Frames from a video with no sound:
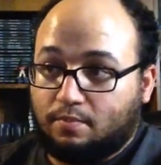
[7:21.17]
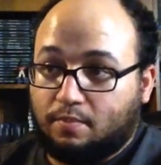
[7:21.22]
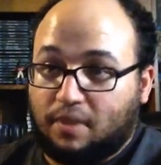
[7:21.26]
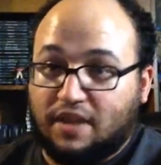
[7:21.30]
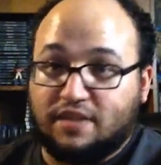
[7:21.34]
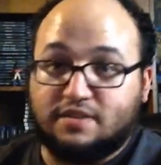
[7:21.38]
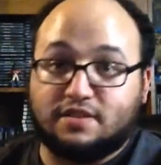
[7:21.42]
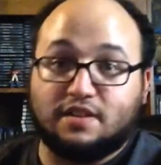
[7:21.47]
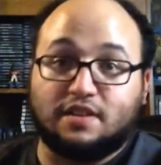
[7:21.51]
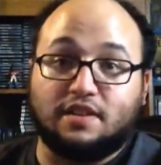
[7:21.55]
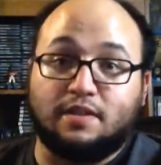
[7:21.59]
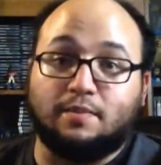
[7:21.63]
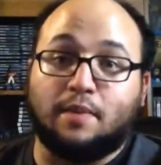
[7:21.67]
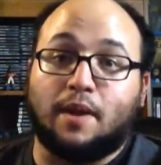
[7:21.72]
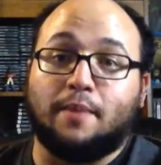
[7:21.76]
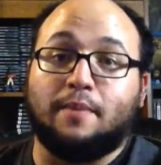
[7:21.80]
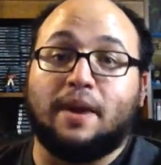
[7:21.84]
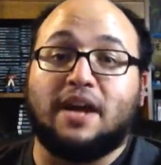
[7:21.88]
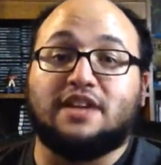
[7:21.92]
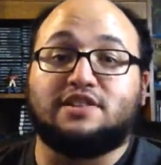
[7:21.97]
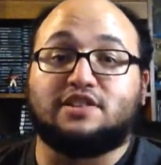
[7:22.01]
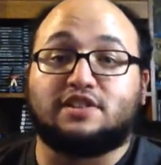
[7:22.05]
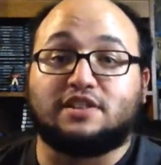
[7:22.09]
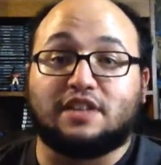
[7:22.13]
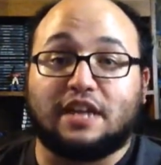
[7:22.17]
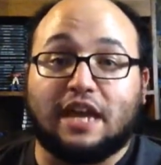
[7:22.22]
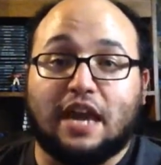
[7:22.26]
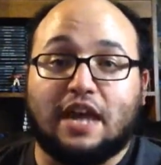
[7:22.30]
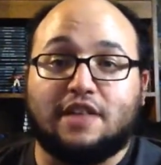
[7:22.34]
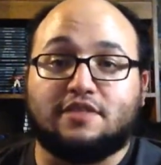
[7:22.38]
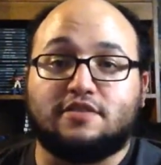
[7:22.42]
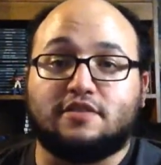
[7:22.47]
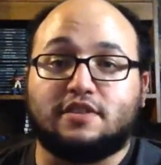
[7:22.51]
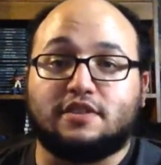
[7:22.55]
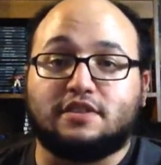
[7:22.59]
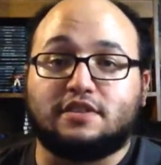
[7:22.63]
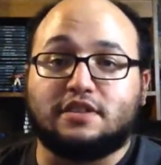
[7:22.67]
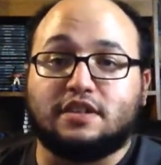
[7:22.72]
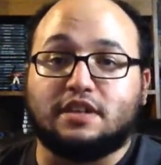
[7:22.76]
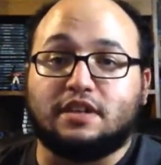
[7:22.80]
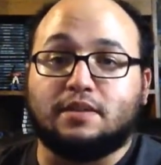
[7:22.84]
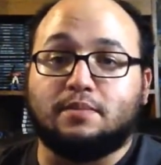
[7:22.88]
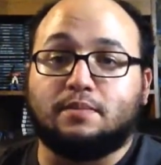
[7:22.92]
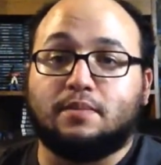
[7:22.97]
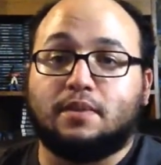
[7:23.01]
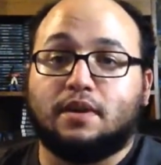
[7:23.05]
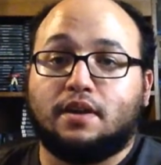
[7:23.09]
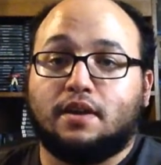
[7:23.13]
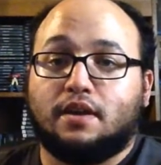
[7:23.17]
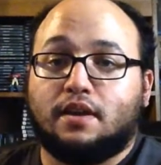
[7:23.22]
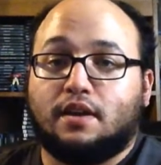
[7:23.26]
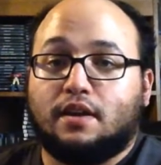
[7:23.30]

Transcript: basically my Magic the Gathering team.